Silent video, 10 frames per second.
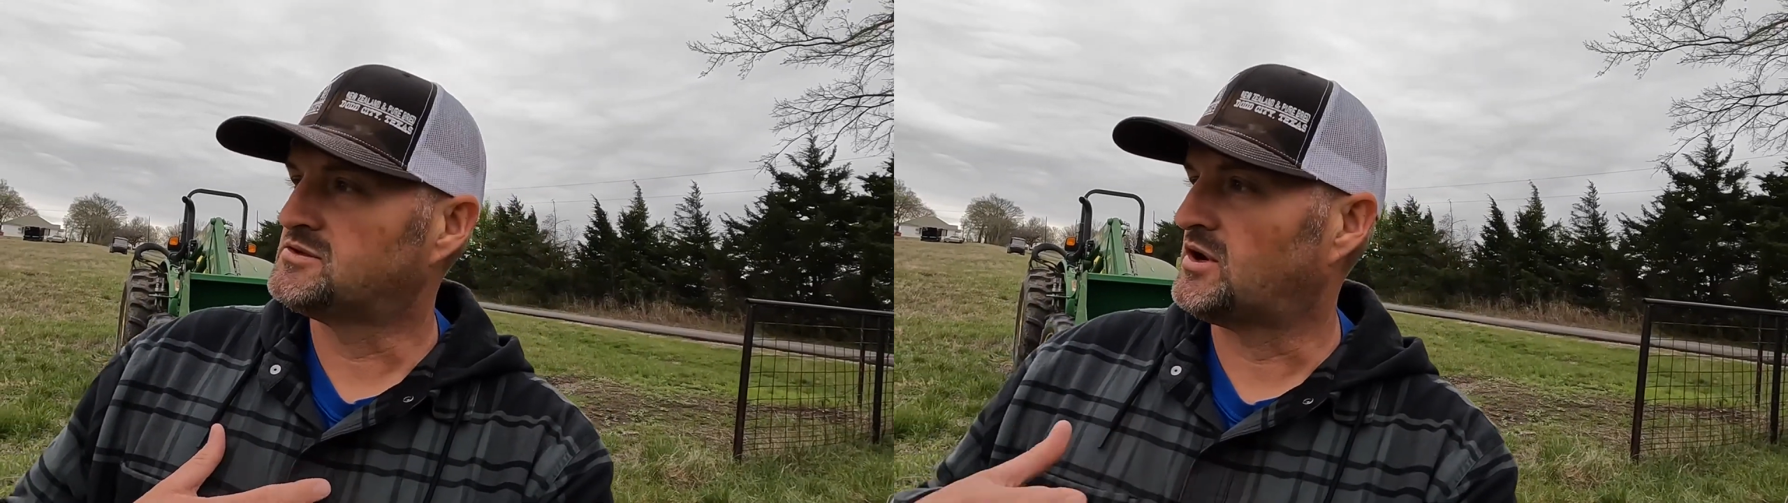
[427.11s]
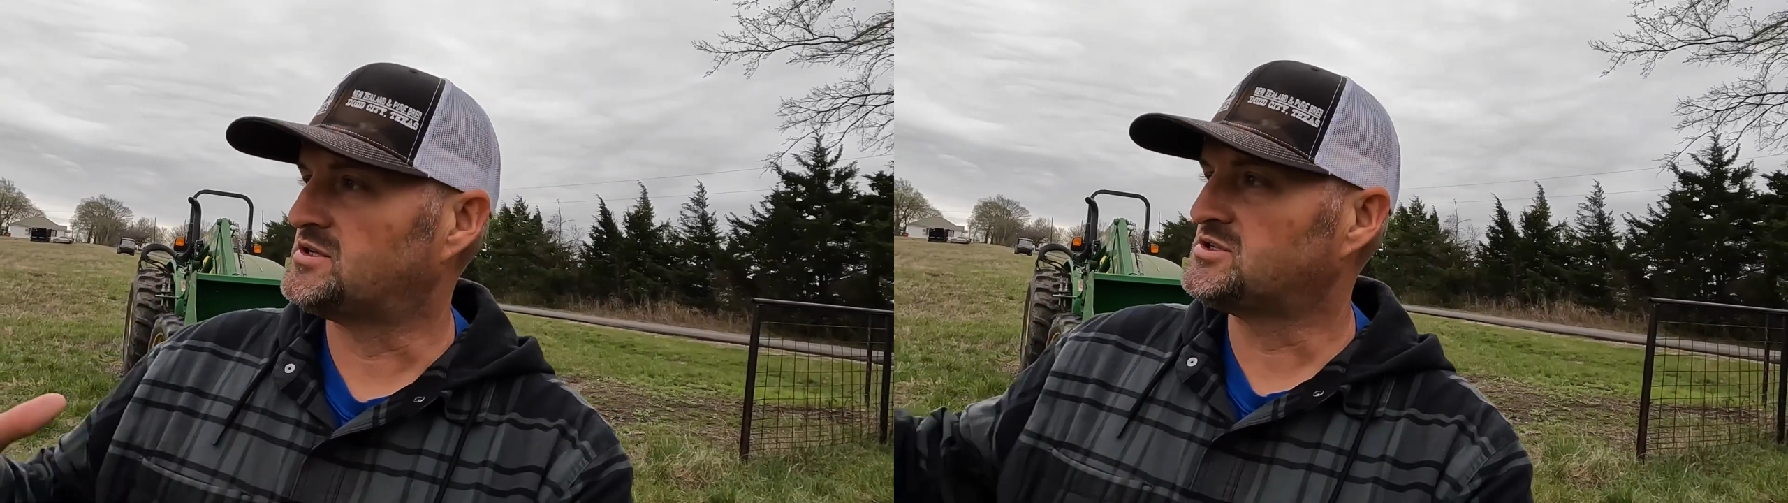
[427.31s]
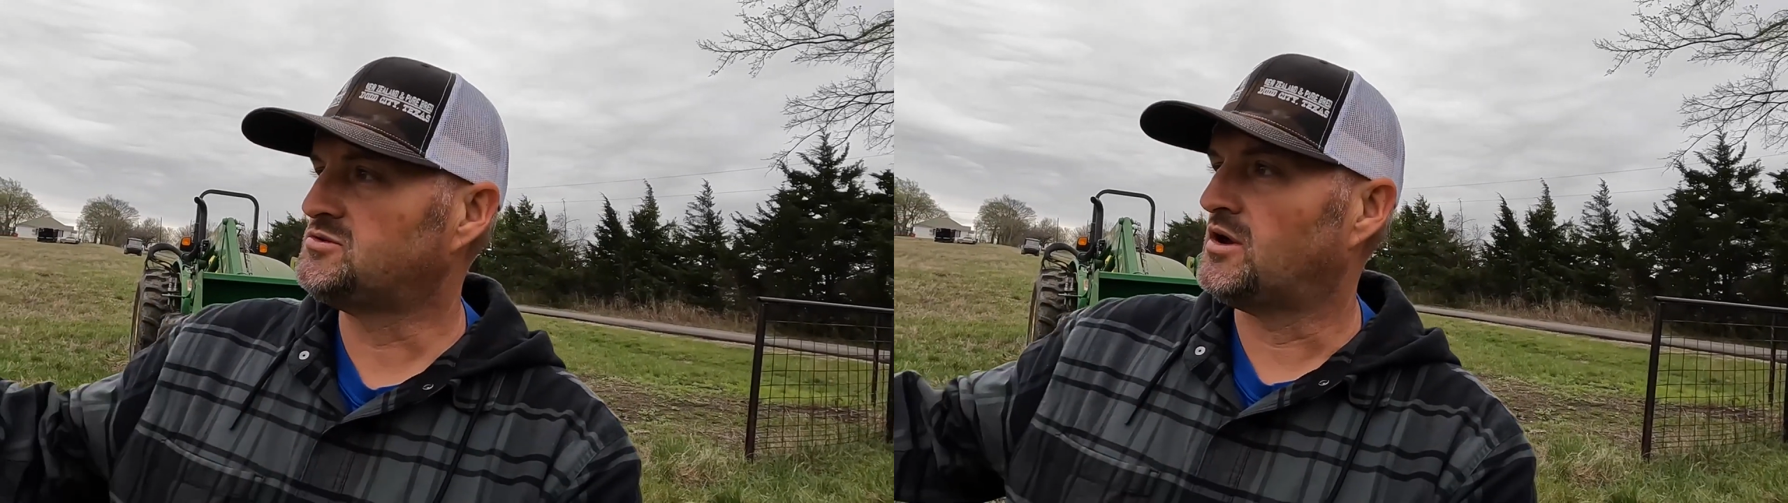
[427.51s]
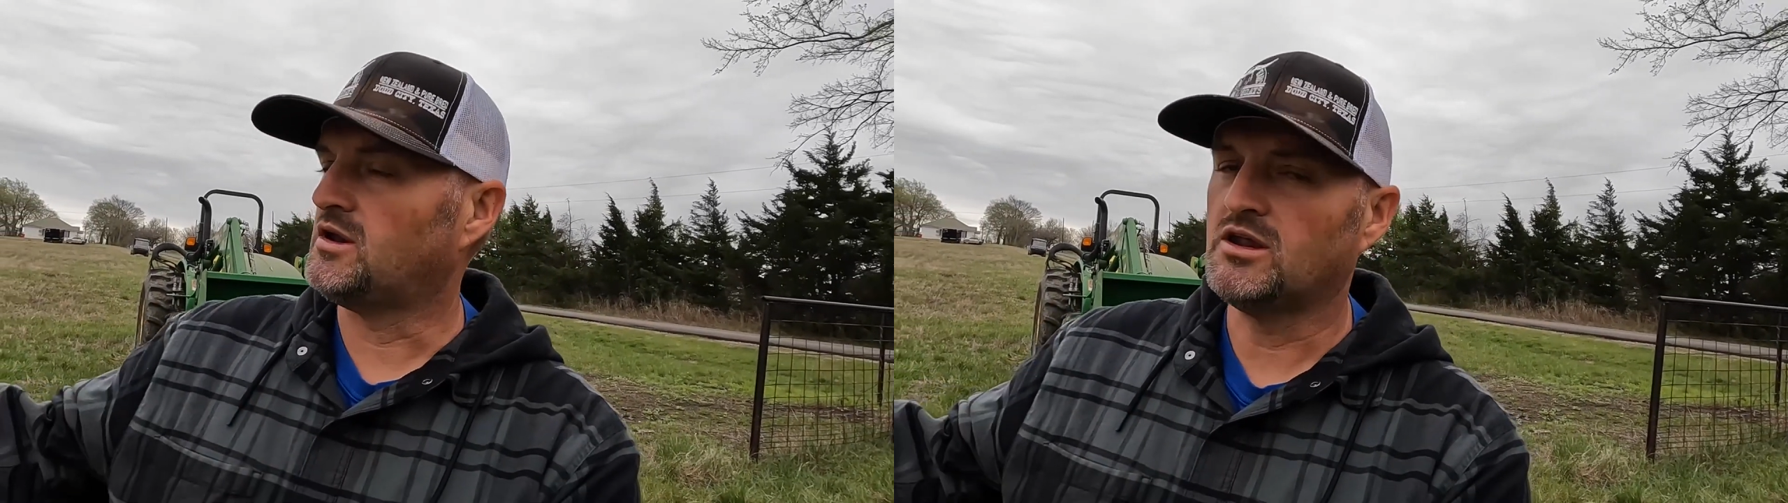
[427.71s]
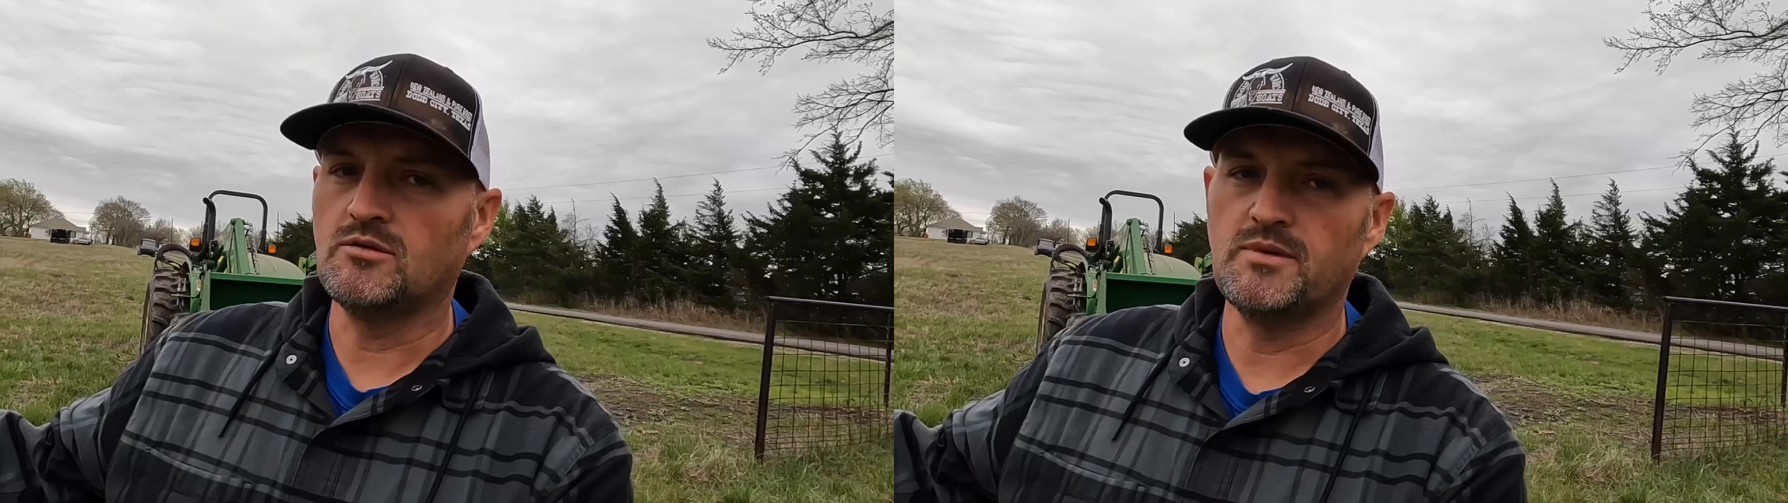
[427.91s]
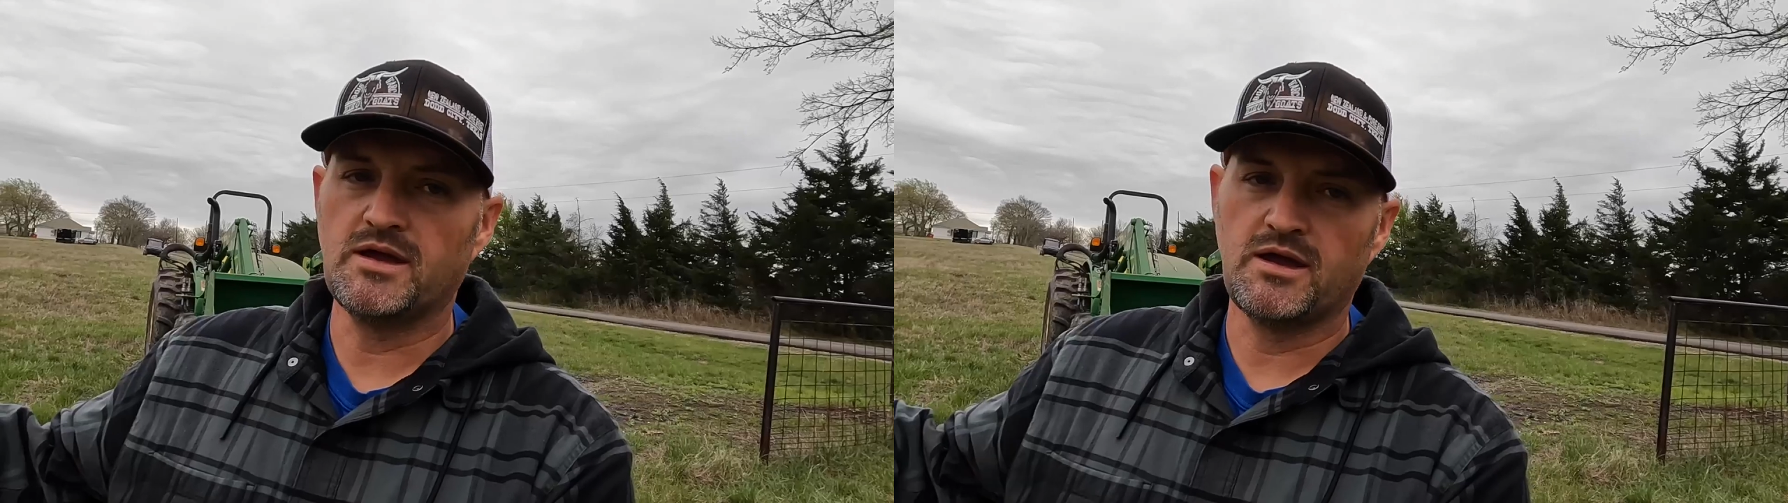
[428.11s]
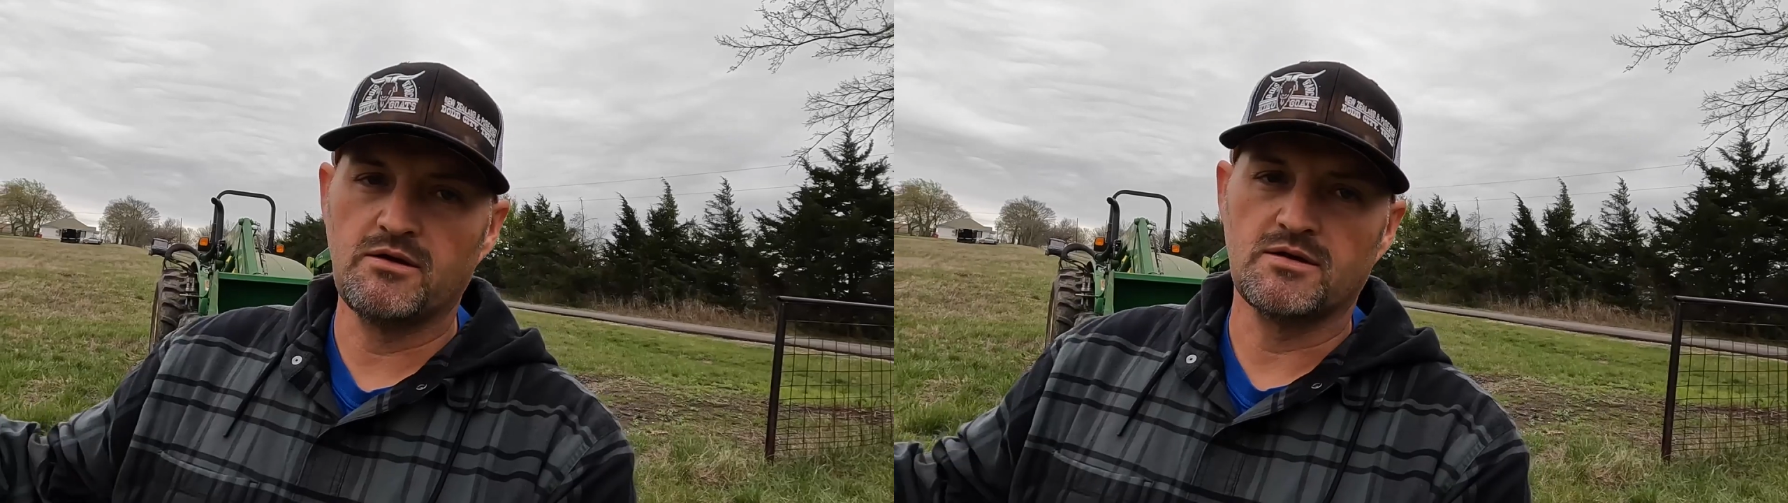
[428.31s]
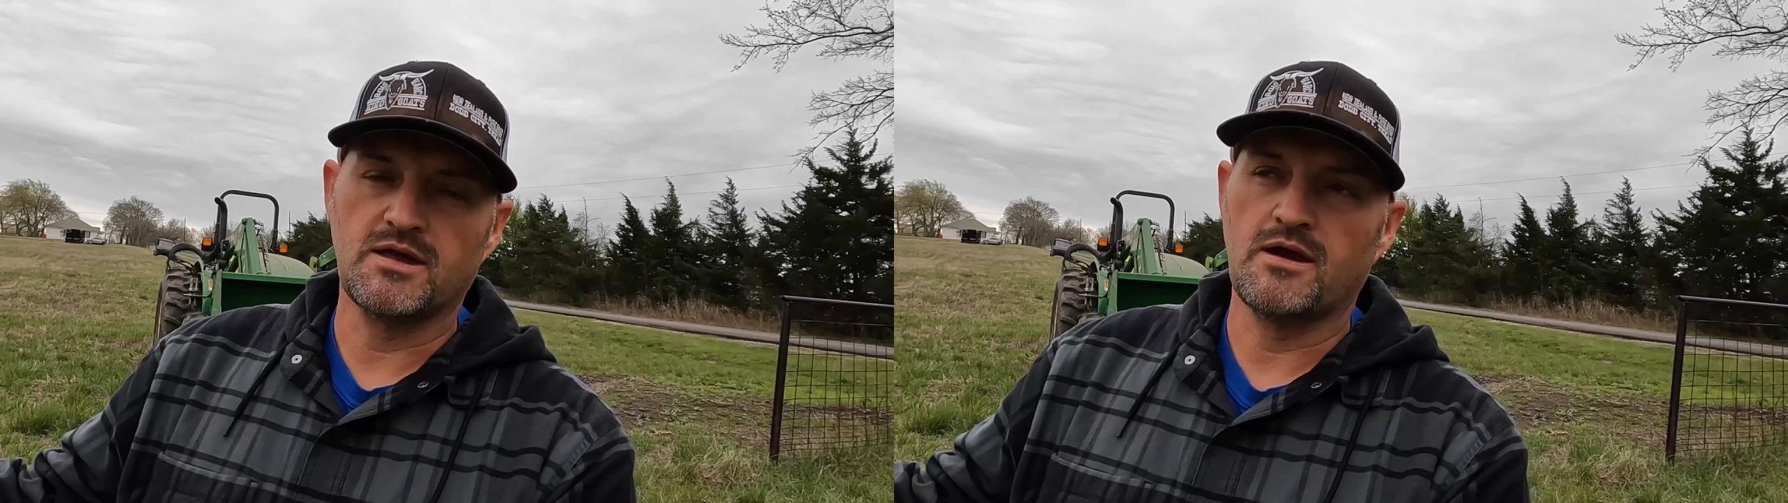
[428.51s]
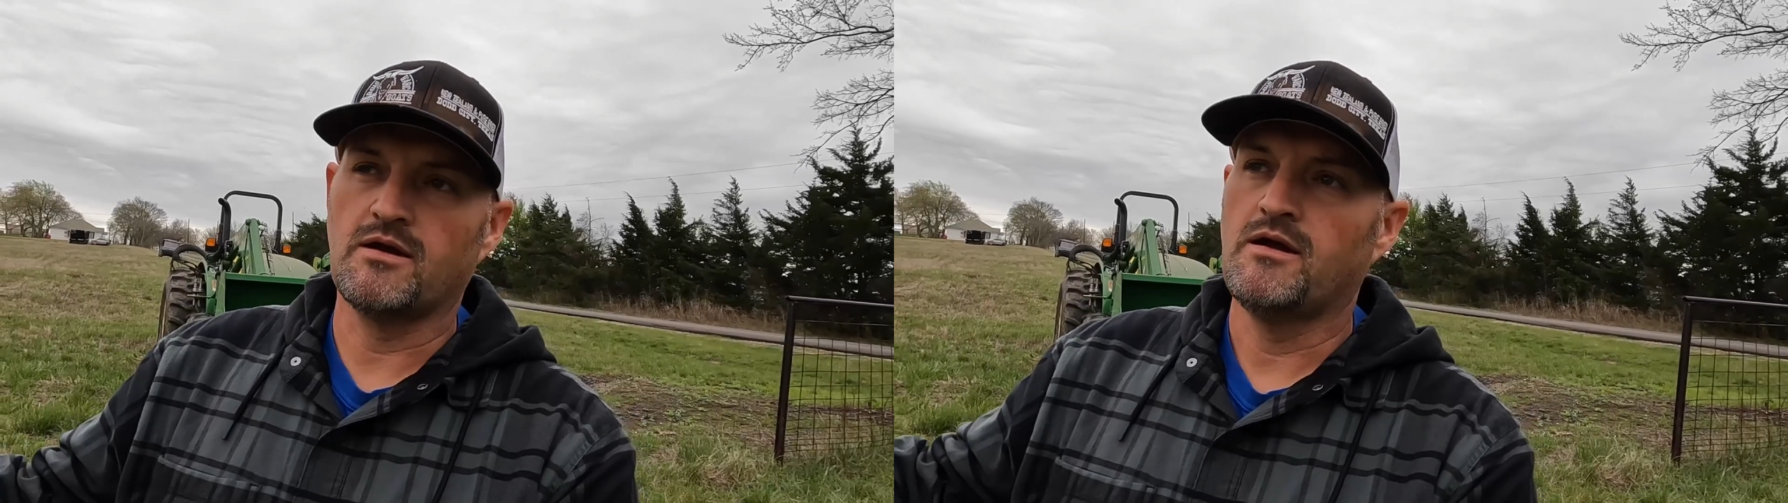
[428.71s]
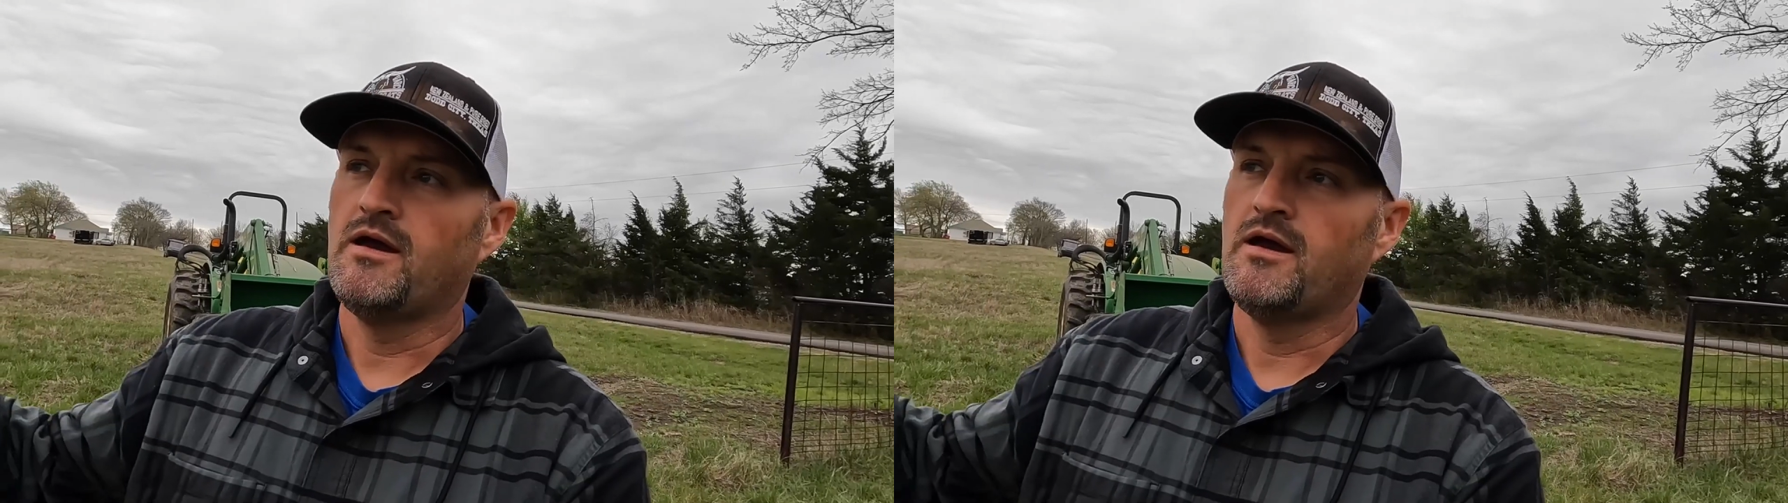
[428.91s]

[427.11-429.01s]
So I just do a little bit here and there,